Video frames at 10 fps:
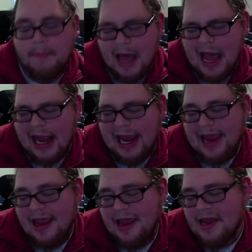back
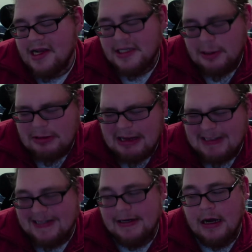in
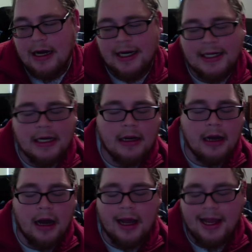2009,
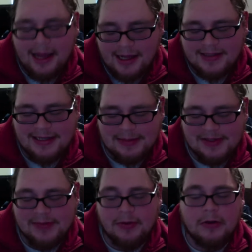in
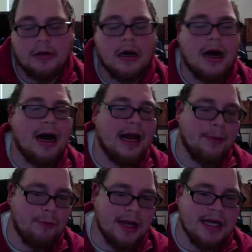September, I
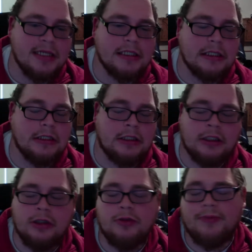went
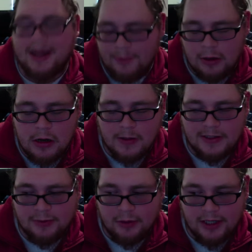to Bible college
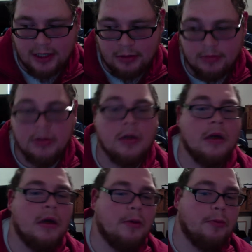for a year.
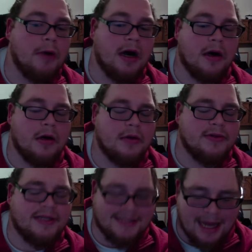Well,
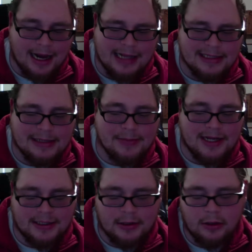the second
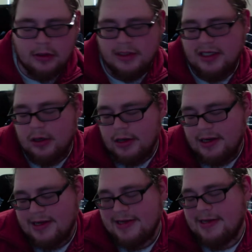semester started
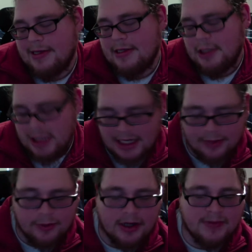in
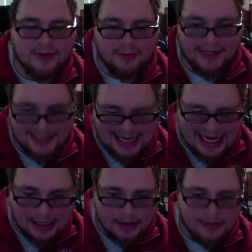January of
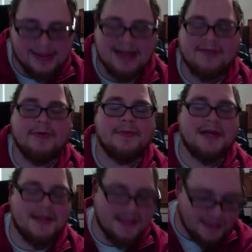2010. That's when me
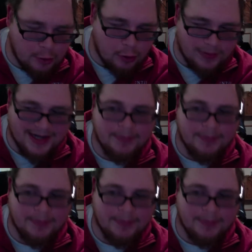and this girl met.